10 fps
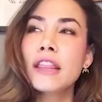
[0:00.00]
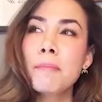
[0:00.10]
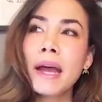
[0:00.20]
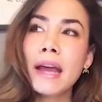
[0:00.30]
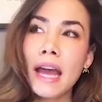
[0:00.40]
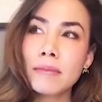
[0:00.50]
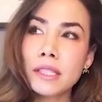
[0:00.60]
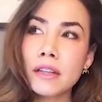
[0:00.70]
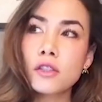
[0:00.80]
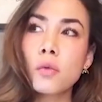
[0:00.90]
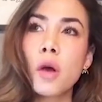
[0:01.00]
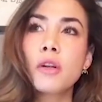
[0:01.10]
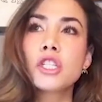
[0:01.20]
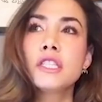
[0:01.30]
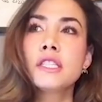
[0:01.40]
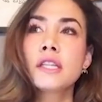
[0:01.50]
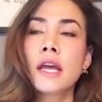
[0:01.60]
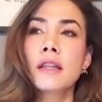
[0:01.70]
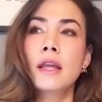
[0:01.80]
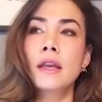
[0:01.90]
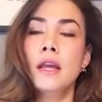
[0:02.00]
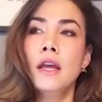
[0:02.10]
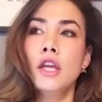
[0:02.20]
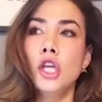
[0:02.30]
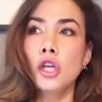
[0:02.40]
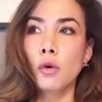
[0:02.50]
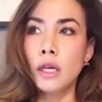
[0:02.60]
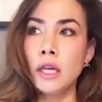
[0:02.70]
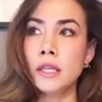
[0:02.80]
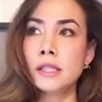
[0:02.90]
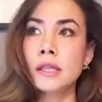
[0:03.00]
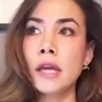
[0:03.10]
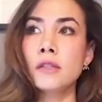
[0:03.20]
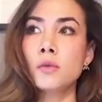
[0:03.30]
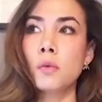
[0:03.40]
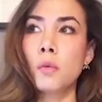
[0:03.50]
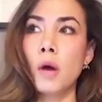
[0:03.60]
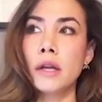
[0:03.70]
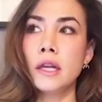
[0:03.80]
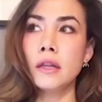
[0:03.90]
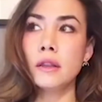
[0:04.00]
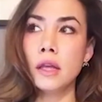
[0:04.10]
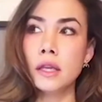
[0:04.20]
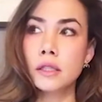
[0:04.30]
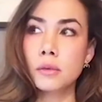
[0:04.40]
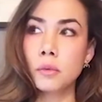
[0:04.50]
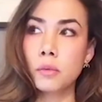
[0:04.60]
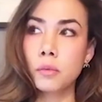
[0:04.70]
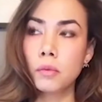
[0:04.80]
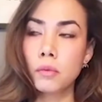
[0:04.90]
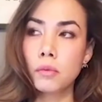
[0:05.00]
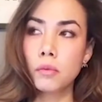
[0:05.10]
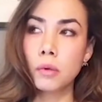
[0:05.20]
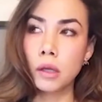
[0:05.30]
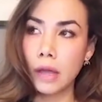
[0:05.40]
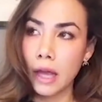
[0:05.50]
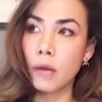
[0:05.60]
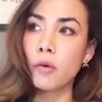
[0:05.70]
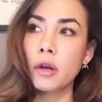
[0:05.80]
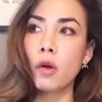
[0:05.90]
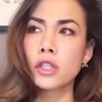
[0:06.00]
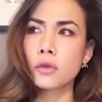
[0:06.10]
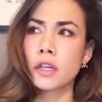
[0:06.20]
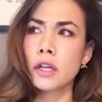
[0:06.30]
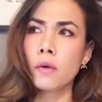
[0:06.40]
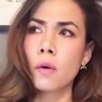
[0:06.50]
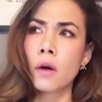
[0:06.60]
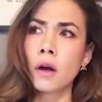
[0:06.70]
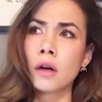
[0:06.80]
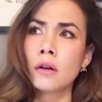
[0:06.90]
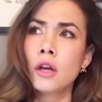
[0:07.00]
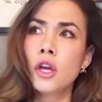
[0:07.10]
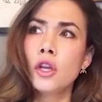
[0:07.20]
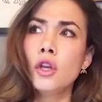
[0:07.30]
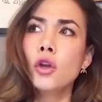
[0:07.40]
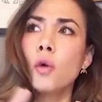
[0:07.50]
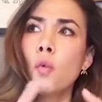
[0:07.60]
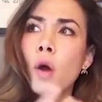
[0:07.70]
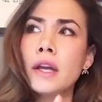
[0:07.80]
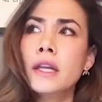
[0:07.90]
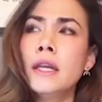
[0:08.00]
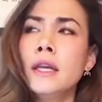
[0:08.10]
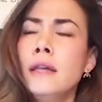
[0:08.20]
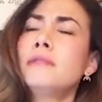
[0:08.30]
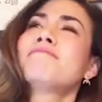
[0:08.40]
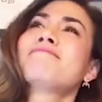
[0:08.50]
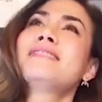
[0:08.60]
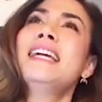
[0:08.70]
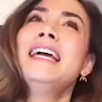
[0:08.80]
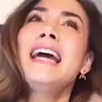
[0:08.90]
Becca M said this well when she said that, you know, he says what he thinks will get him what he wants, or you know, what he,